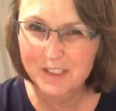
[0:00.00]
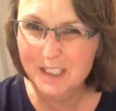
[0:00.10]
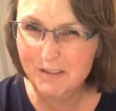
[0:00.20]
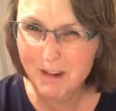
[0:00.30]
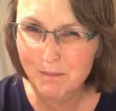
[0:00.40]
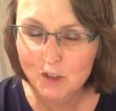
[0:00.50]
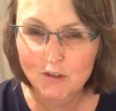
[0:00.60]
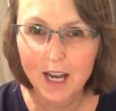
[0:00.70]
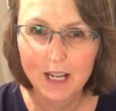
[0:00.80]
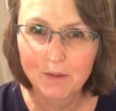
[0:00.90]
but
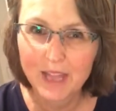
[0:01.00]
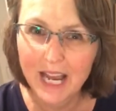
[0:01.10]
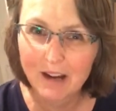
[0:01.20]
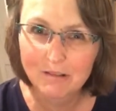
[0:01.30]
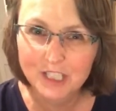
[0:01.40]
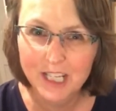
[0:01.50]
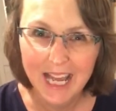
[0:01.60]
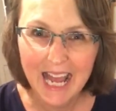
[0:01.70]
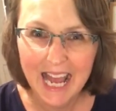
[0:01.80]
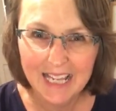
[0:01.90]
is amazing
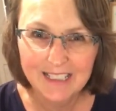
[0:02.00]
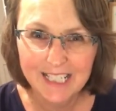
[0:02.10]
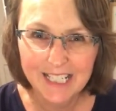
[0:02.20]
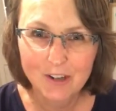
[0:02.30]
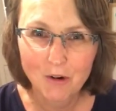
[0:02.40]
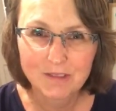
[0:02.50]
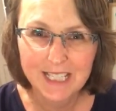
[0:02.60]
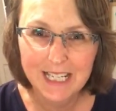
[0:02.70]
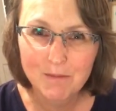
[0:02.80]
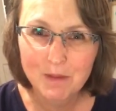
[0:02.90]
because it's coming to that
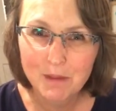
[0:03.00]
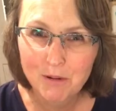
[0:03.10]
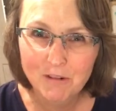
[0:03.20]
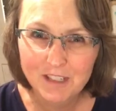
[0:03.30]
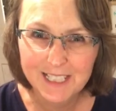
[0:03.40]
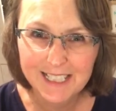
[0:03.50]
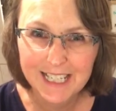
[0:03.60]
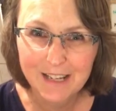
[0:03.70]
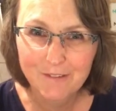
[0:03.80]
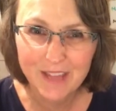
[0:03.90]
time of year, like
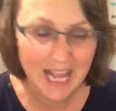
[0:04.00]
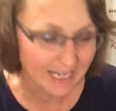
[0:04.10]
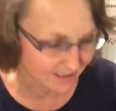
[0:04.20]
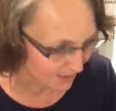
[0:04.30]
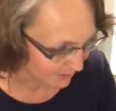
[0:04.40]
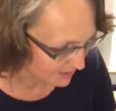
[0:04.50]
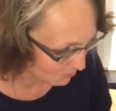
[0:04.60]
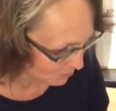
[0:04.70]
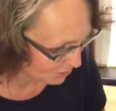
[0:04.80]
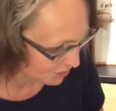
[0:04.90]
sitting and having a little glass of